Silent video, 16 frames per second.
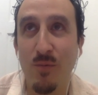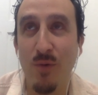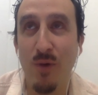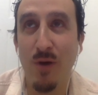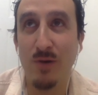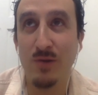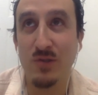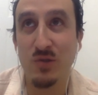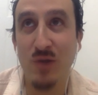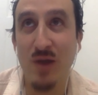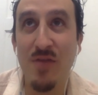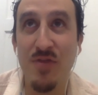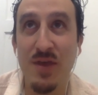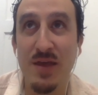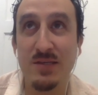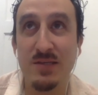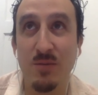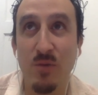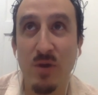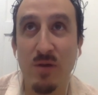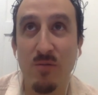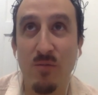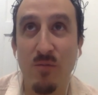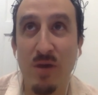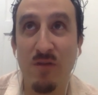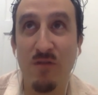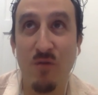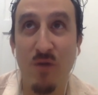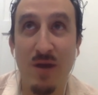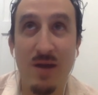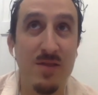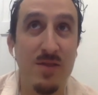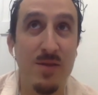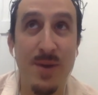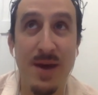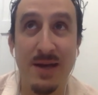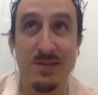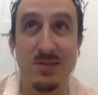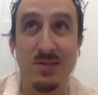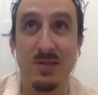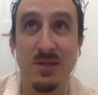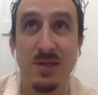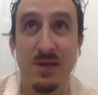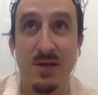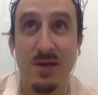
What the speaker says: our strength is, and we've created the best